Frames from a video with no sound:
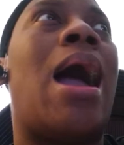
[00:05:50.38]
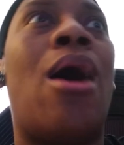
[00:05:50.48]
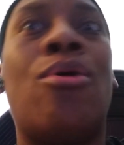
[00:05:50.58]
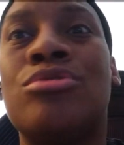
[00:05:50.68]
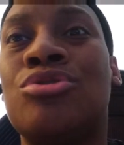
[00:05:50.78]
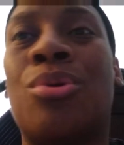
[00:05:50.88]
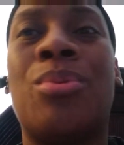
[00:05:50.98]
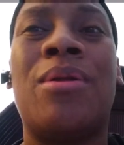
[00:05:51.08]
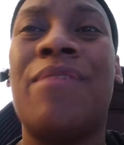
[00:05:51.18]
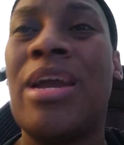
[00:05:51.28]
house during
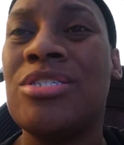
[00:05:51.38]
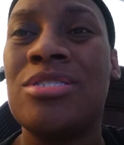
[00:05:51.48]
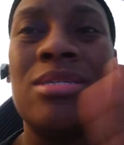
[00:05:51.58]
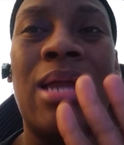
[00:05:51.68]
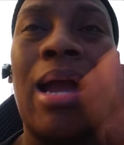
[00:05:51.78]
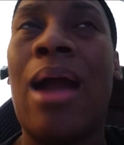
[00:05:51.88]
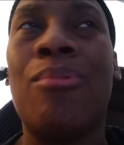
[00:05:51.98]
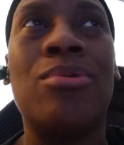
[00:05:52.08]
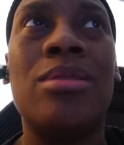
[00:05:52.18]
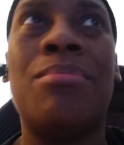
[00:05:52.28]
renovations, and they
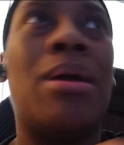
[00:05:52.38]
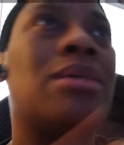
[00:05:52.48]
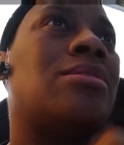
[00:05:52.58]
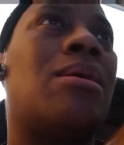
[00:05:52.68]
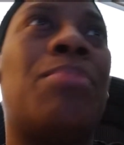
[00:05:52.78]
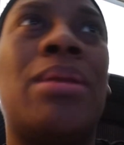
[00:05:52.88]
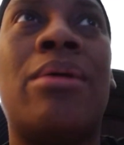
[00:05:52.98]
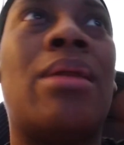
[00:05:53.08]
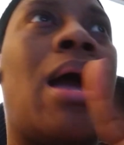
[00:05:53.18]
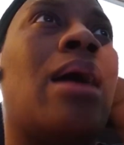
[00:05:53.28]
got really messed up, and
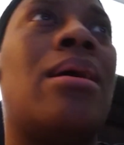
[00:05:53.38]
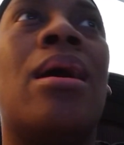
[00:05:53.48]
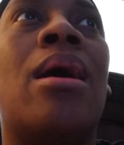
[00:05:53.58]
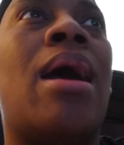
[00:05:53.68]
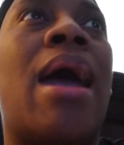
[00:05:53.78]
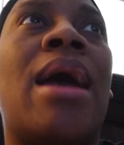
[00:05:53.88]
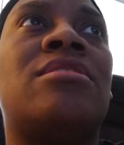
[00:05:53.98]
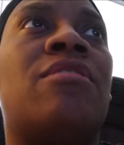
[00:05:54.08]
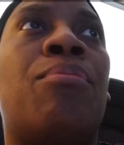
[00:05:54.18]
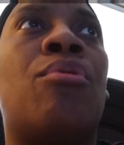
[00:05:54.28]
they're not as
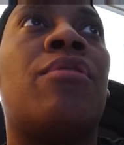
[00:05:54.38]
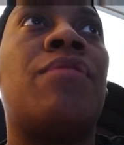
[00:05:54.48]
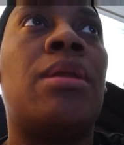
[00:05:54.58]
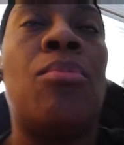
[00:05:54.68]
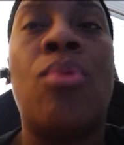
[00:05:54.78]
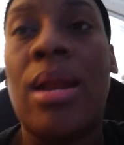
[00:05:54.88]
supportive anymore.